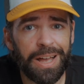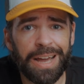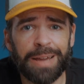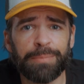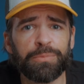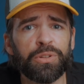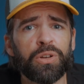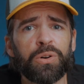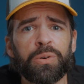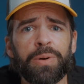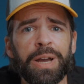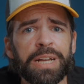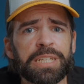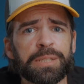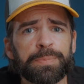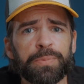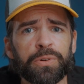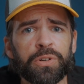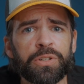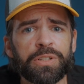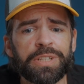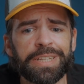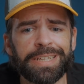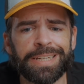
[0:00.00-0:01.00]
I'm no
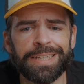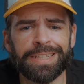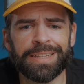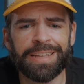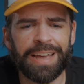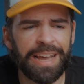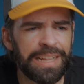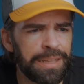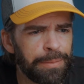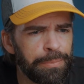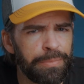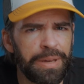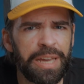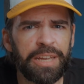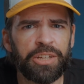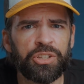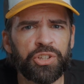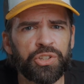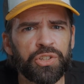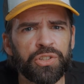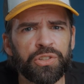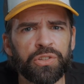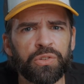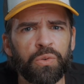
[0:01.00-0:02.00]
expert in
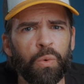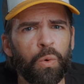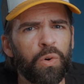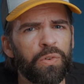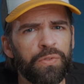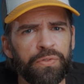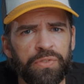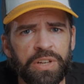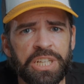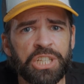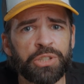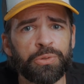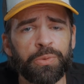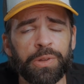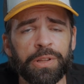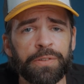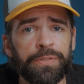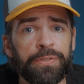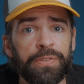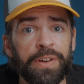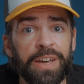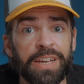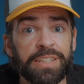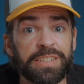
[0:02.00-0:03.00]
animation or visual
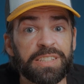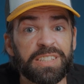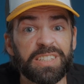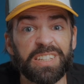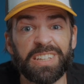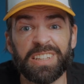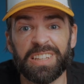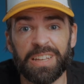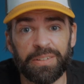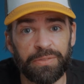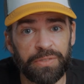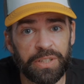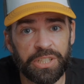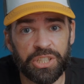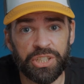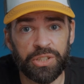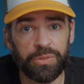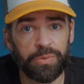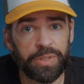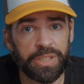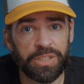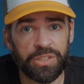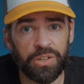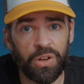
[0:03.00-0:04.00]
effects in
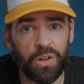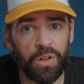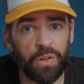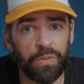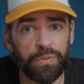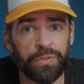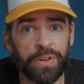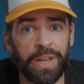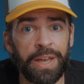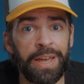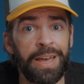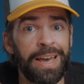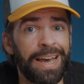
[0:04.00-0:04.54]
DaVinci Resolve.